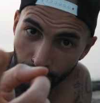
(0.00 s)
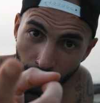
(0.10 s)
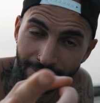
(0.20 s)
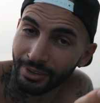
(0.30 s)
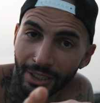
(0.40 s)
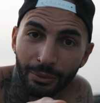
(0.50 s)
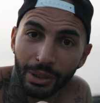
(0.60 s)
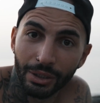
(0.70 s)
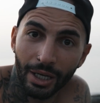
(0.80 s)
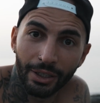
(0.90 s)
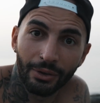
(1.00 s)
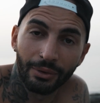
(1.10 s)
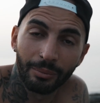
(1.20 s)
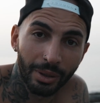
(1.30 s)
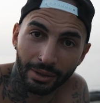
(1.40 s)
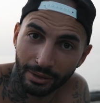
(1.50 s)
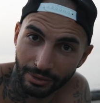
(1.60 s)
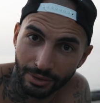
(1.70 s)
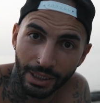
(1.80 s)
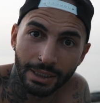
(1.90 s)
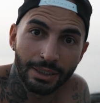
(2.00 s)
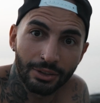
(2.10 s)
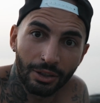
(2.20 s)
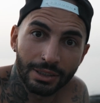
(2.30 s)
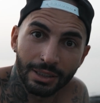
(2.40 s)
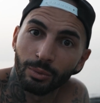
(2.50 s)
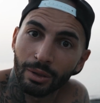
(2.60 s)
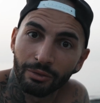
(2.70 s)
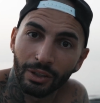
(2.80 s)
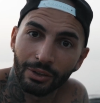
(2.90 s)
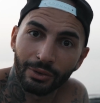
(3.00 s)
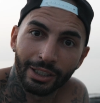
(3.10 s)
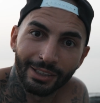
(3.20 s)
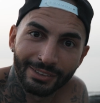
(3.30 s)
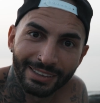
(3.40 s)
you. Very weird, I know, but this is honestly what I'm feeling right now.